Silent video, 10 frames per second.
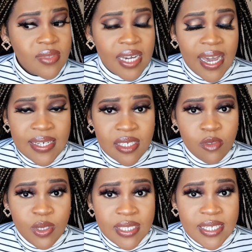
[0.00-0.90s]
Guys, I'm
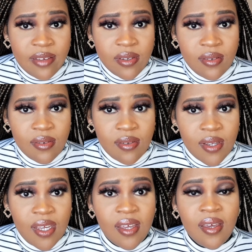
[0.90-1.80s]
27.
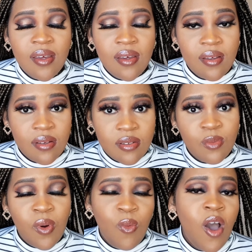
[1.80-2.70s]

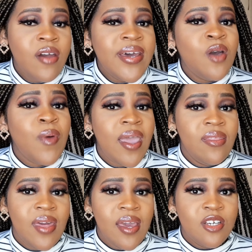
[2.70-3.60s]
We're on our way
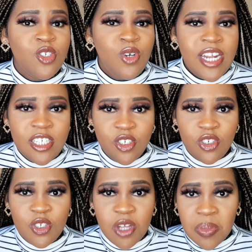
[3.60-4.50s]
there, so let's
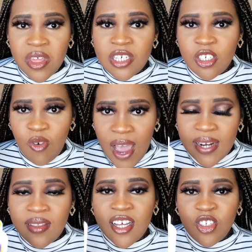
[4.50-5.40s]
just stop things right
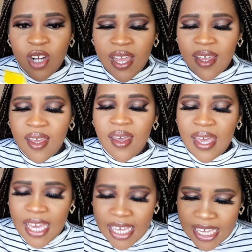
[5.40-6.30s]
in the track
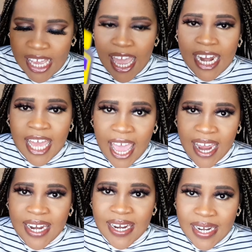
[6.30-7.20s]
here
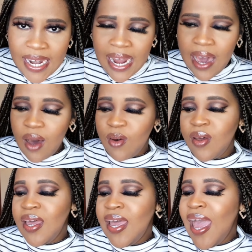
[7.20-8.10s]
and now
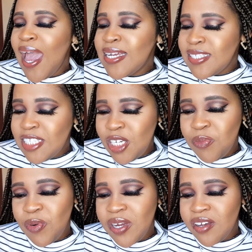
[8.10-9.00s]
and
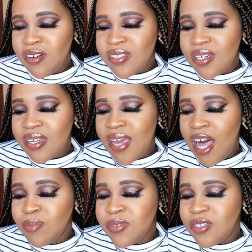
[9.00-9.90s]
deep wrinkles. It
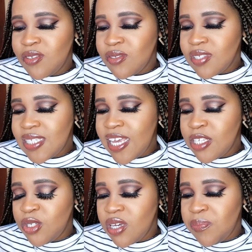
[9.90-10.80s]
helps
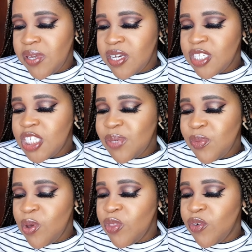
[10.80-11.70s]
skin to appear
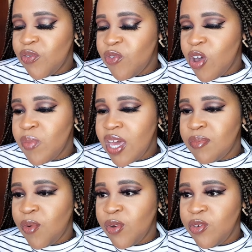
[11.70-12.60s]
smooth, firm, and
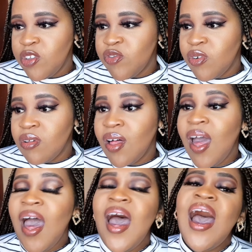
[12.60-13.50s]
more youthful.
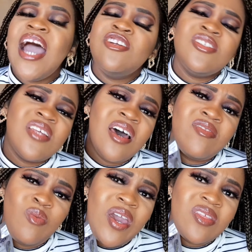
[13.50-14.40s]
I just love
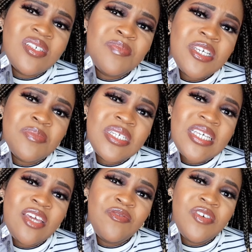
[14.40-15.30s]
the way this makes my
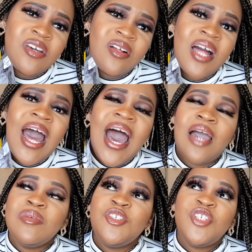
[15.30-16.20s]
skin feel.
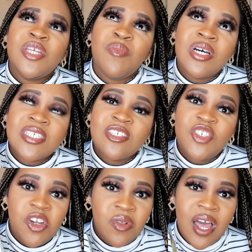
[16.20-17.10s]
I mean, sheet masks in
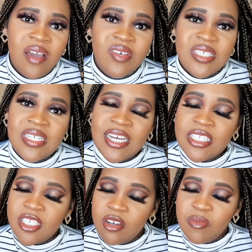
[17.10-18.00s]
general have this
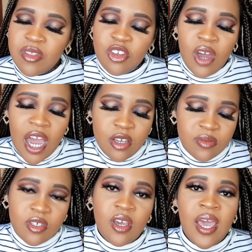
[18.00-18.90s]
nice serum. You know how
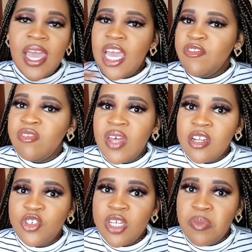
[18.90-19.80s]
you, if you've done
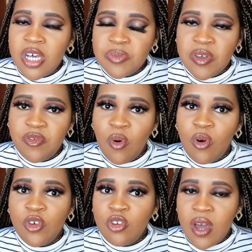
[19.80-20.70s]
a sheet mask
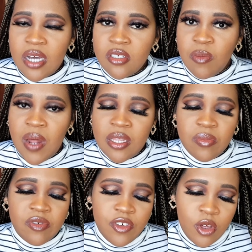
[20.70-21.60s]
before, you know how to apply them.
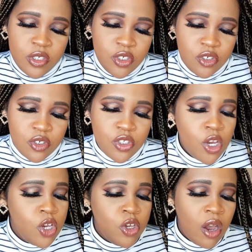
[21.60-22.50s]
But for those who don't,
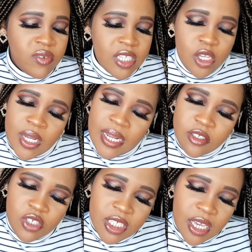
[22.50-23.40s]
obviously you
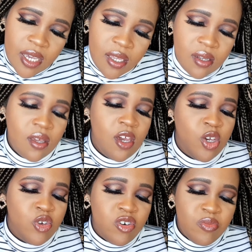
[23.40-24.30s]
cleanse your skin,
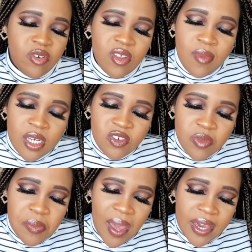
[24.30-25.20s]
you remove the mask
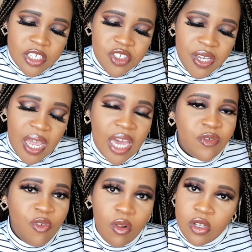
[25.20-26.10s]
from the packaging
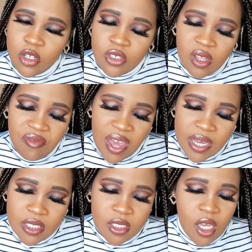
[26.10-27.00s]
and fold it onto the
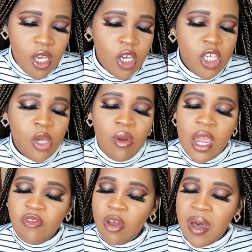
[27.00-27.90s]
face. You wear
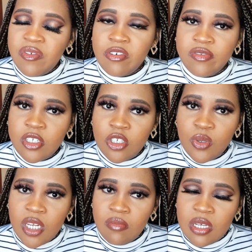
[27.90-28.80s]
it for about 15 to
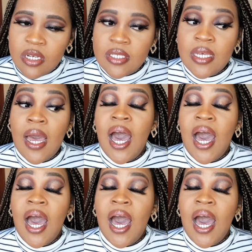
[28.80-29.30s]
20 minutes.